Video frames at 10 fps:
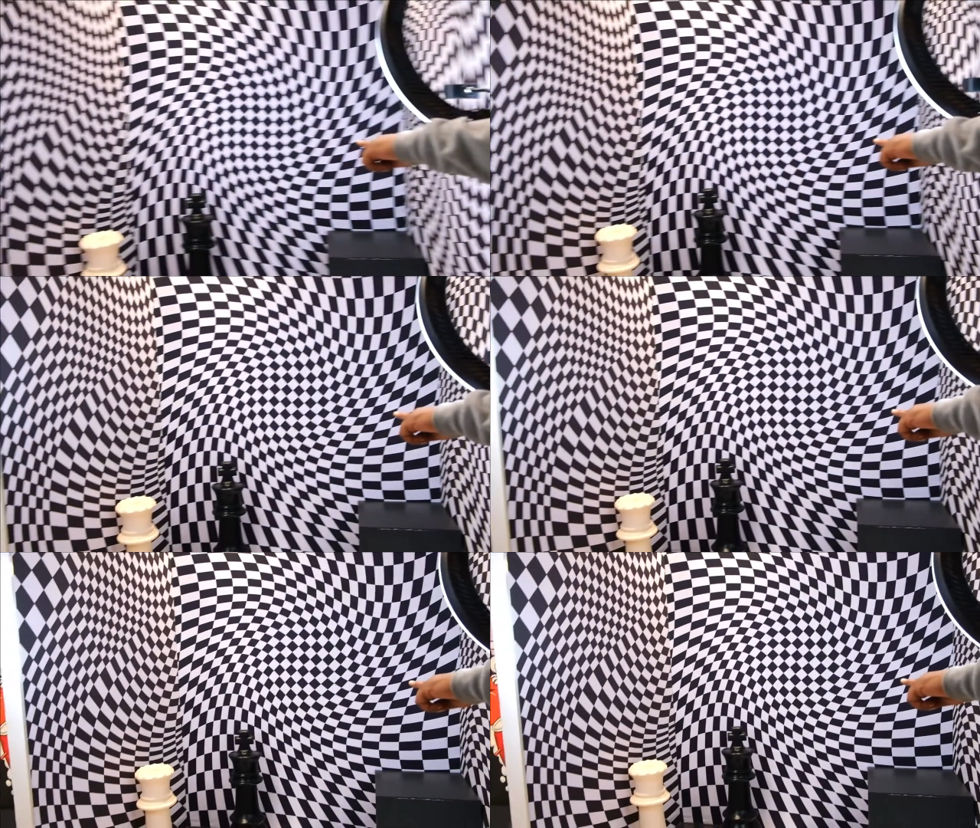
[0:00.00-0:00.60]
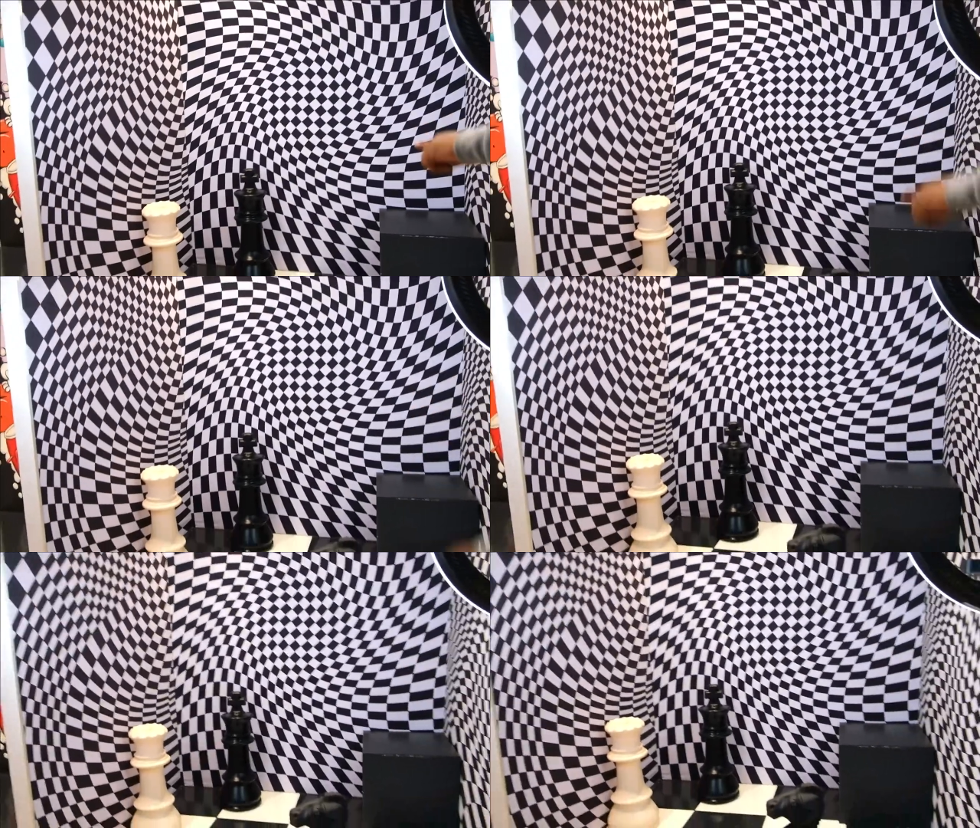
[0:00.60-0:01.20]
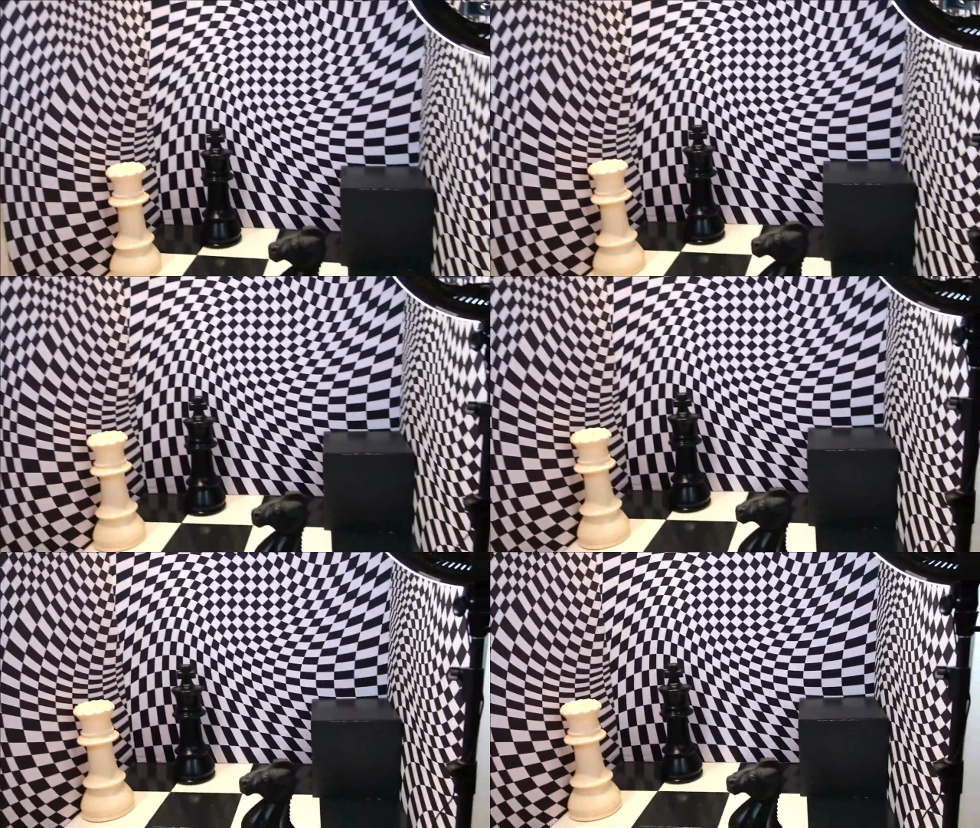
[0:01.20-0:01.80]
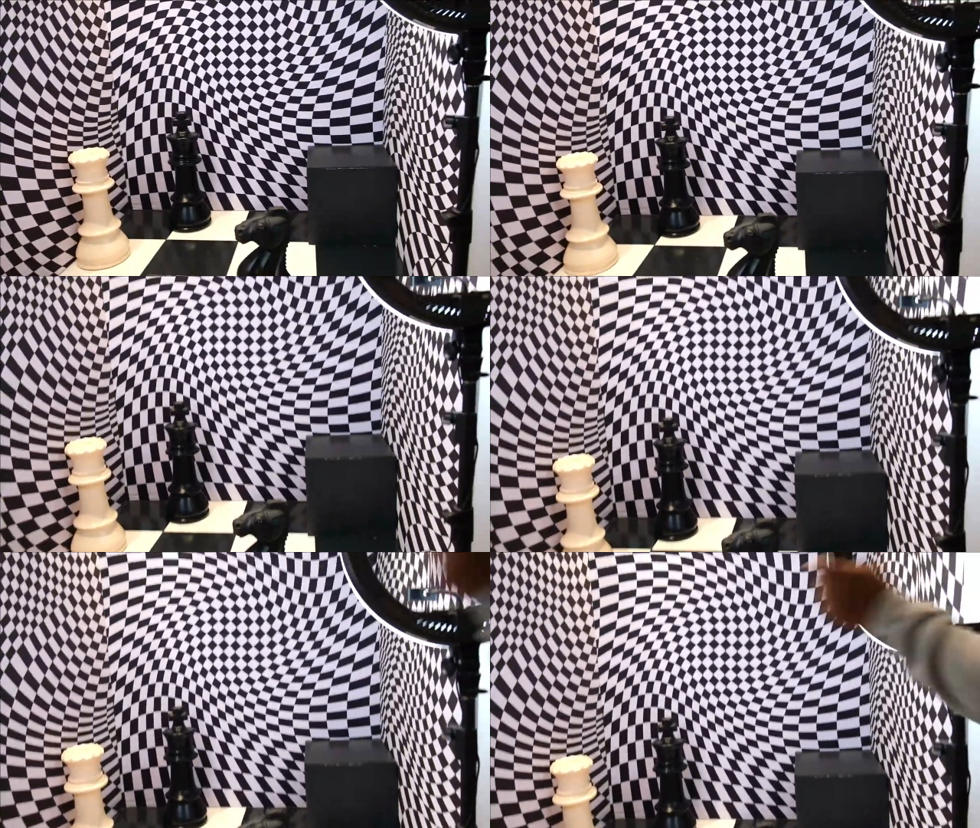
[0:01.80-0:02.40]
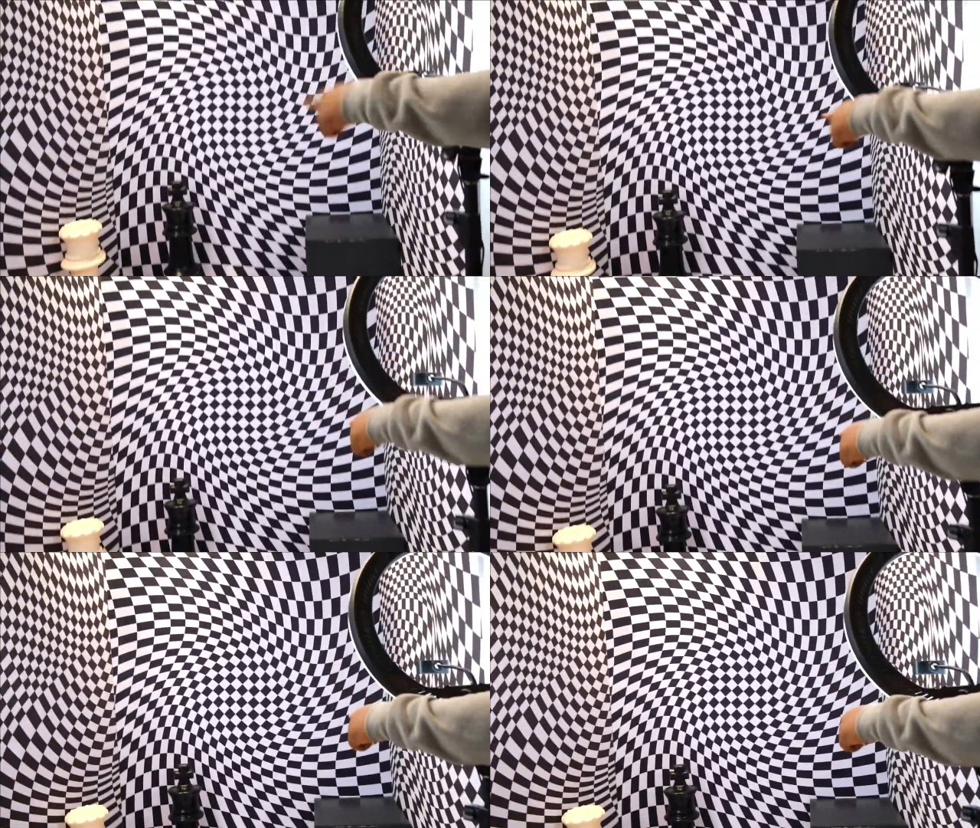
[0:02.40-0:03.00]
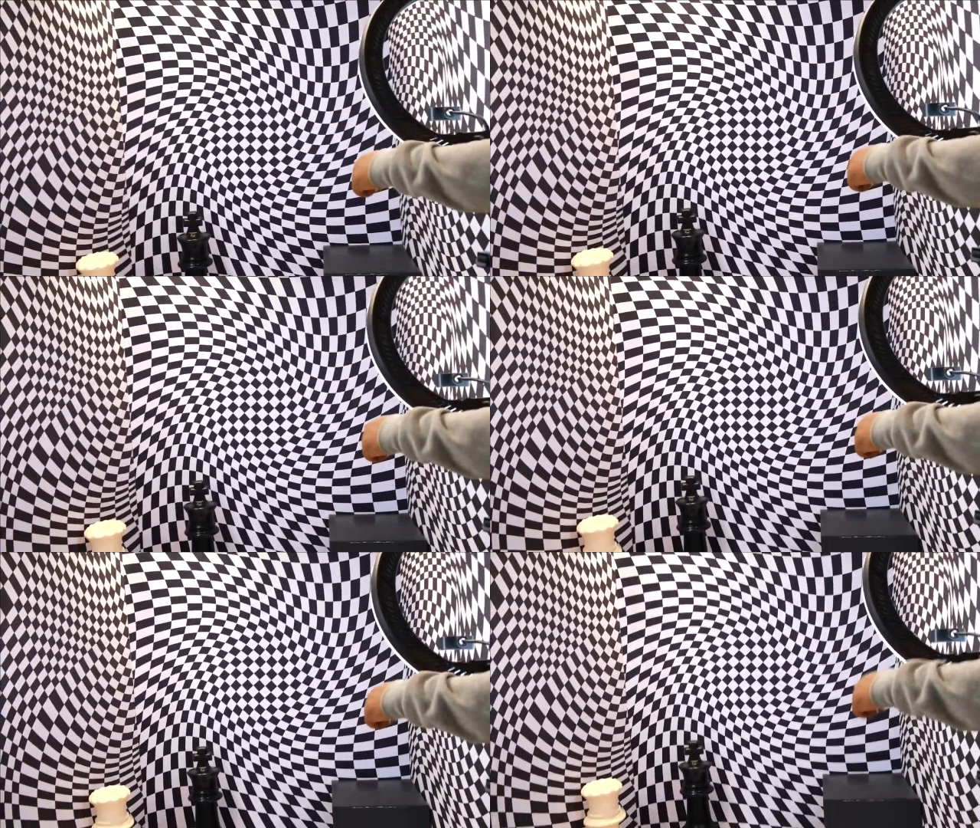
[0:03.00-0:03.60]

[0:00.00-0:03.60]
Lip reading: (no speaker visible)